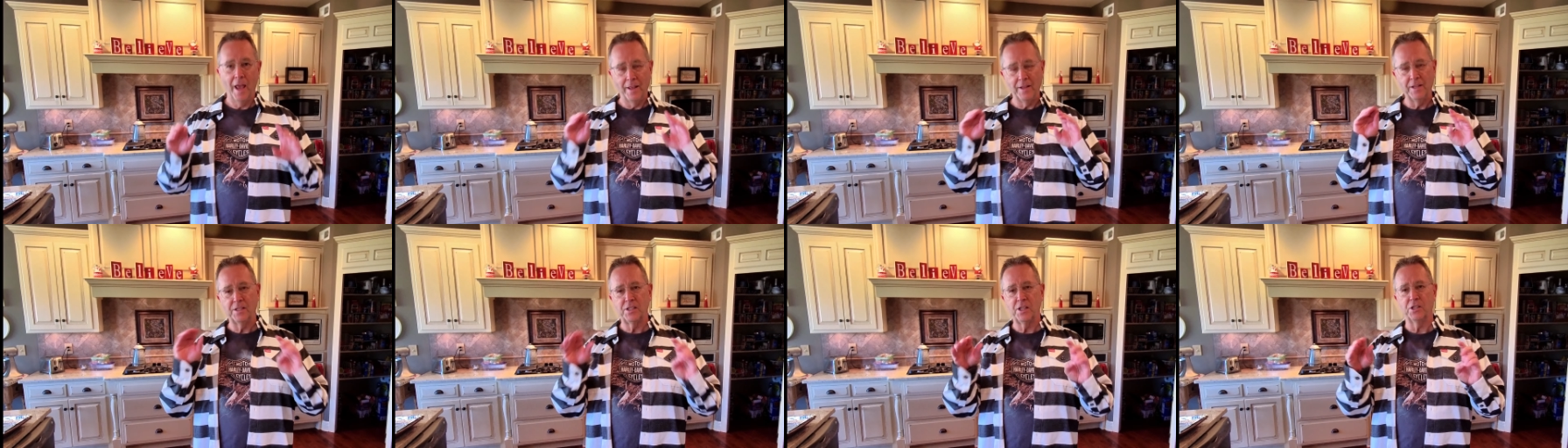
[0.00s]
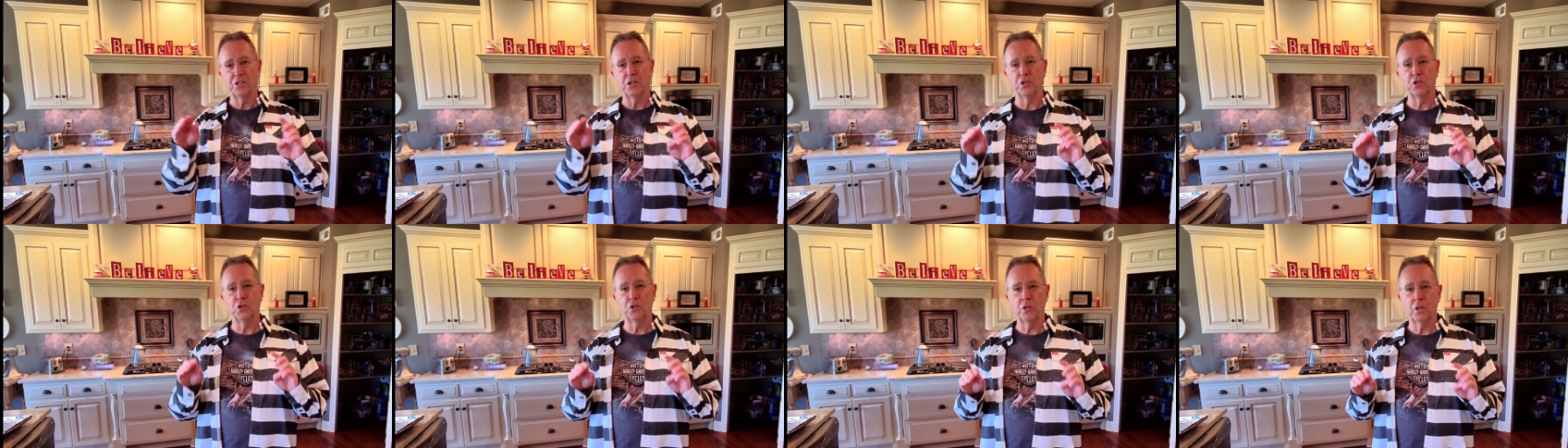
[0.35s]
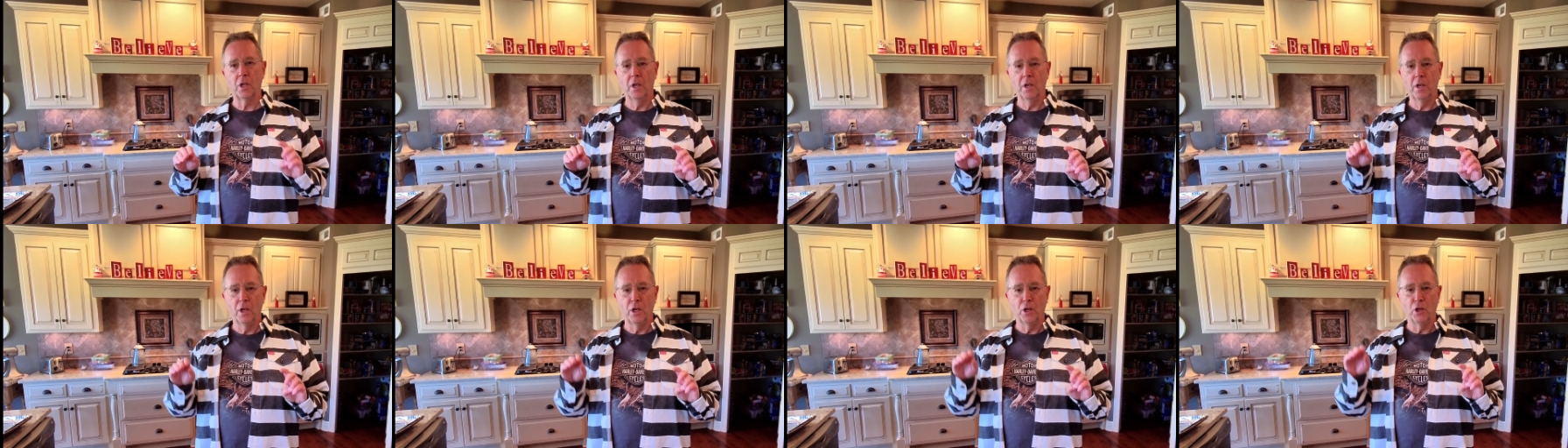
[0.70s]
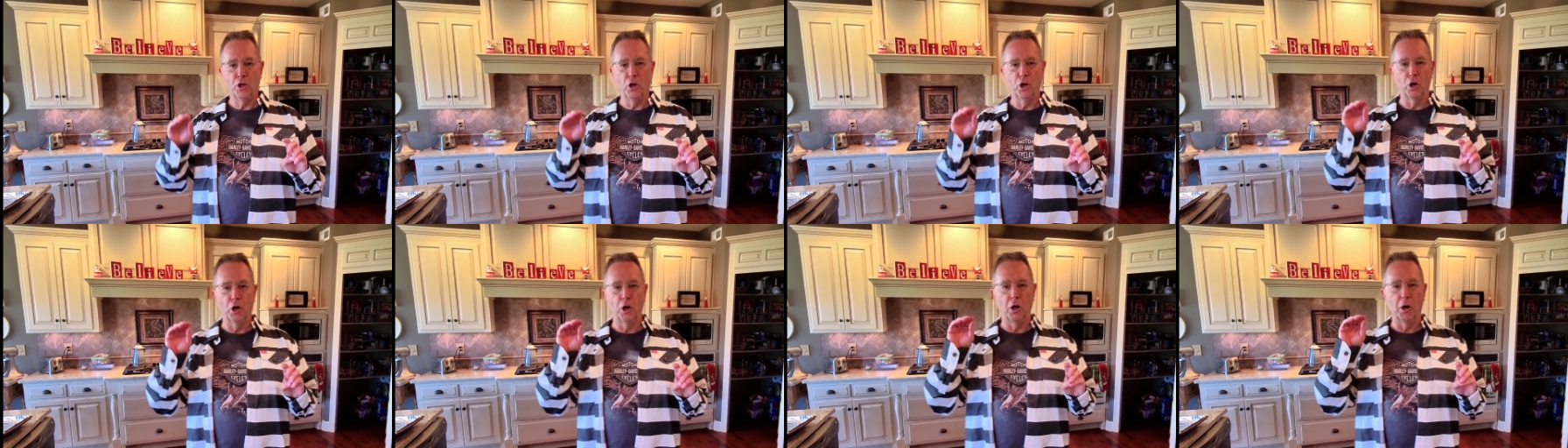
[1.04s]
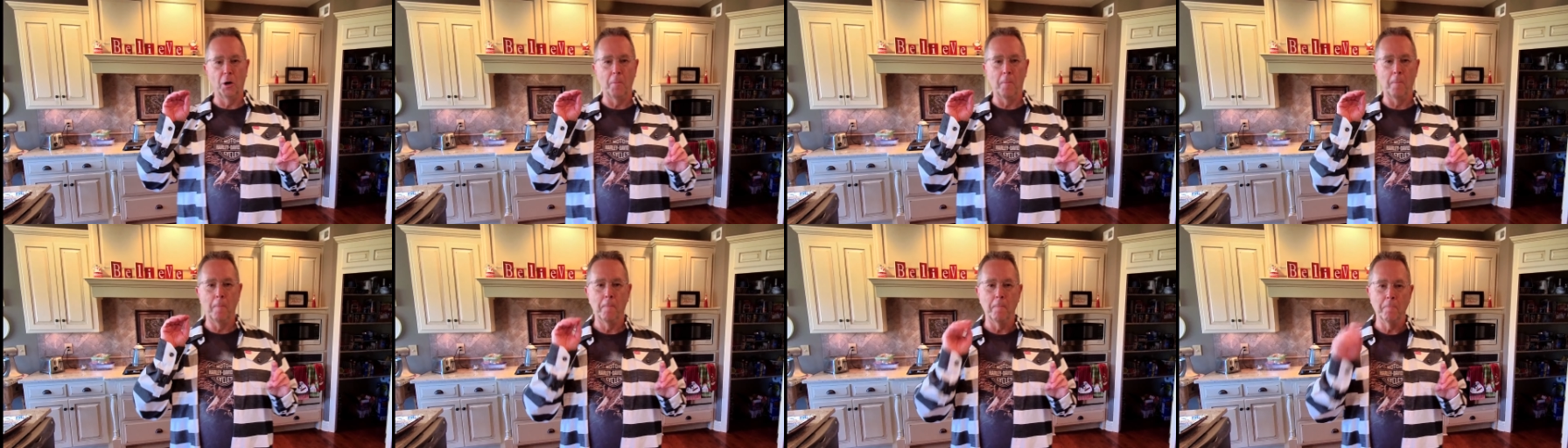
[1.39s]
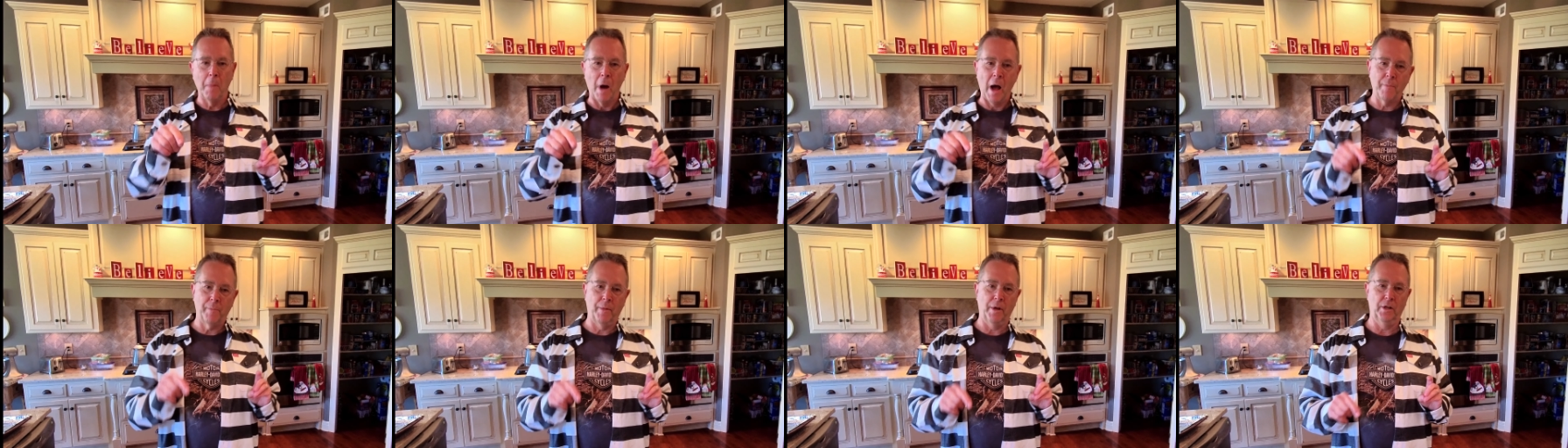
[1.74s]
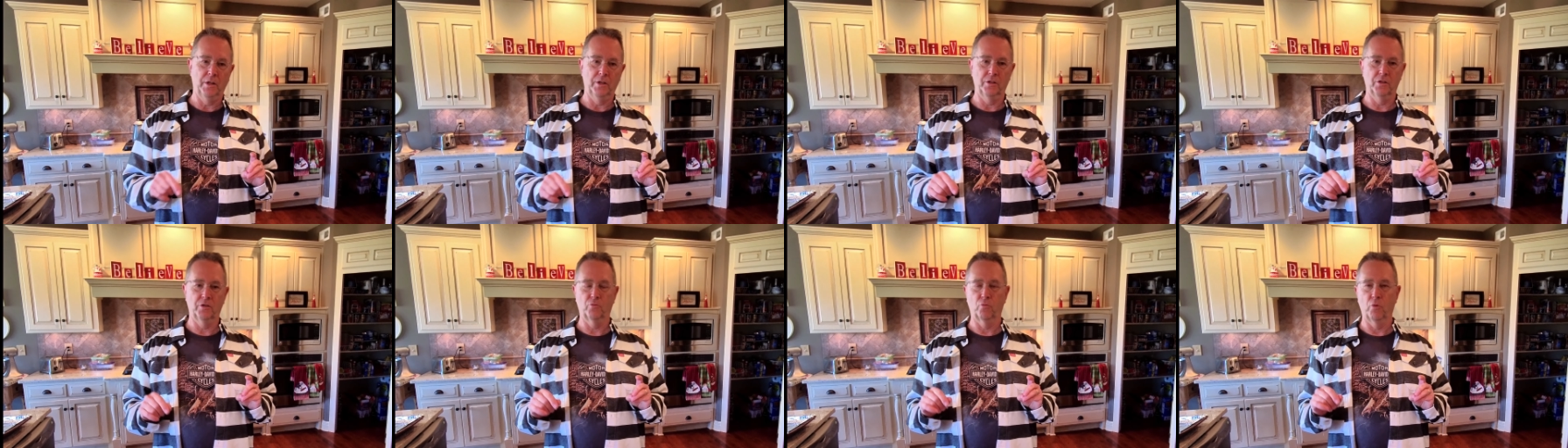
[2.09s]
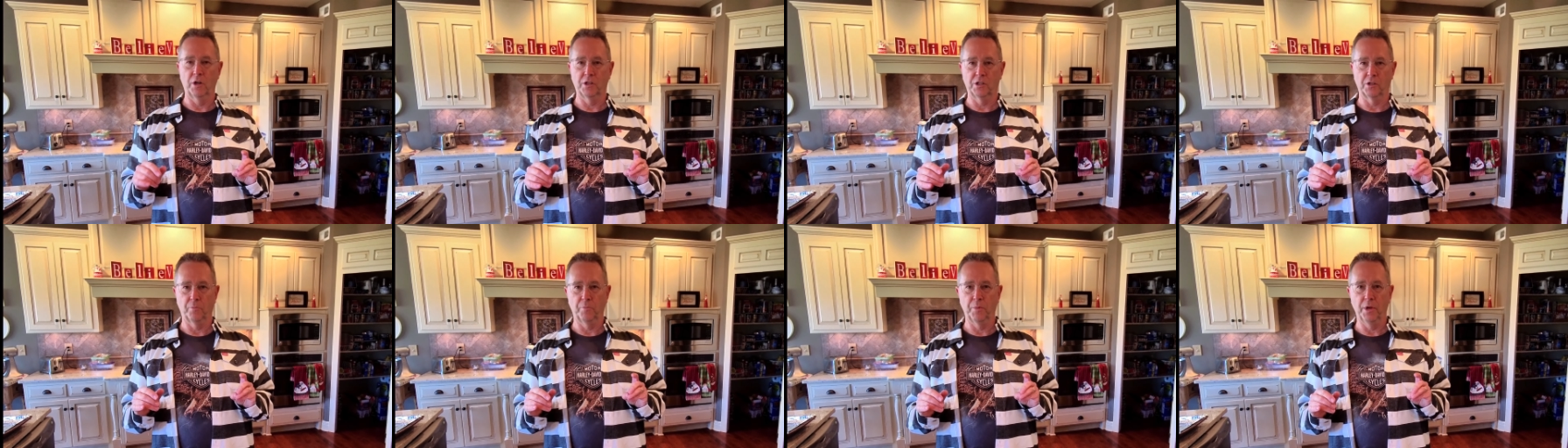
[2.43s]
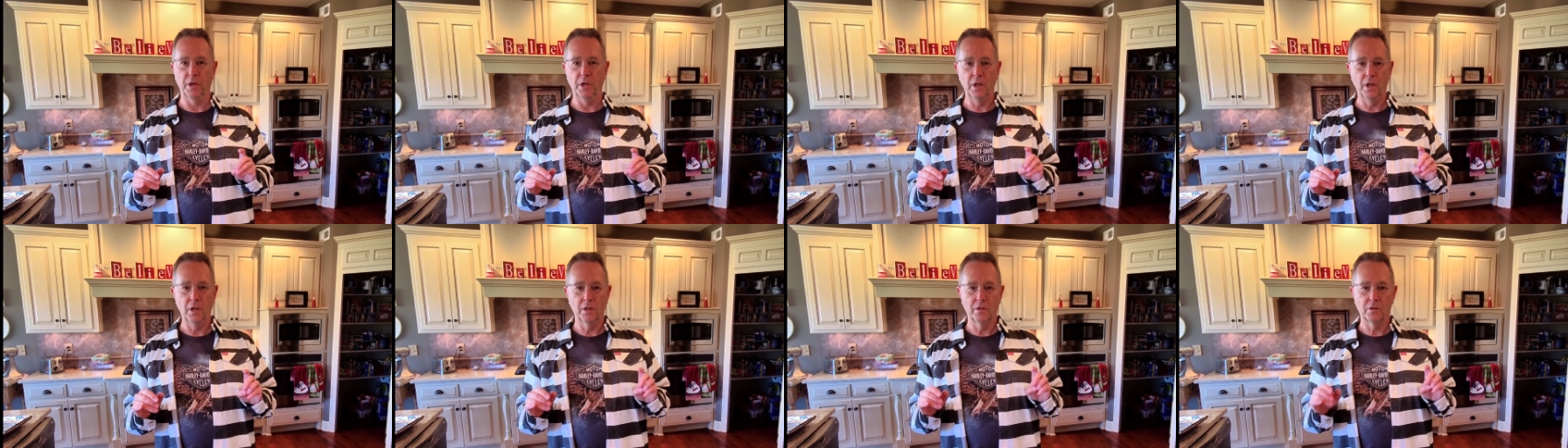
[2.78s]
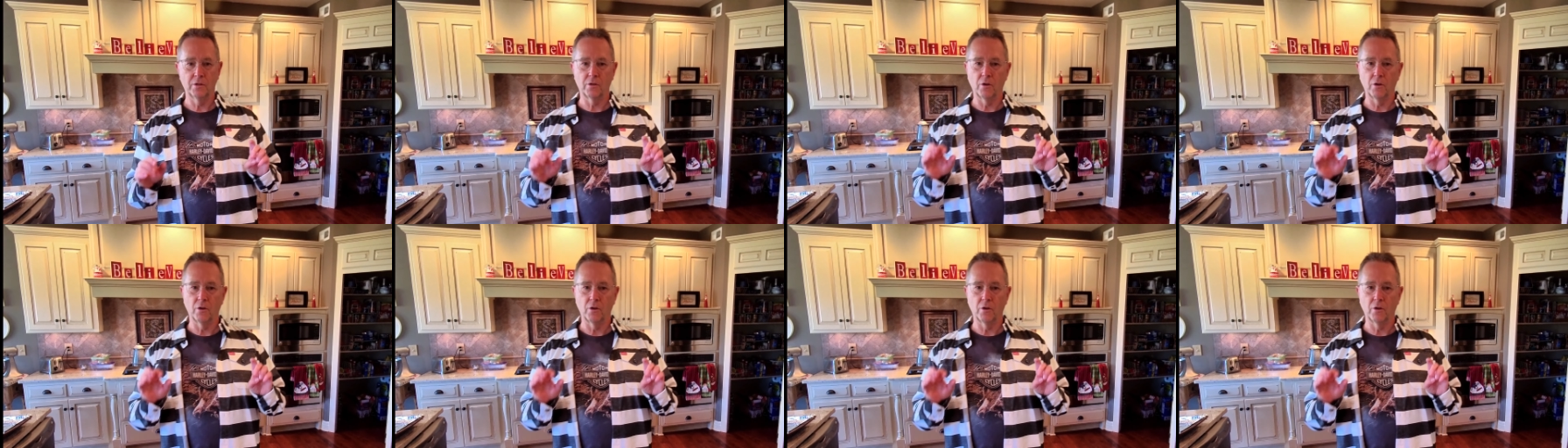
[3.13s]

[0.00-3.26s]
And this isn't your mama's recipe,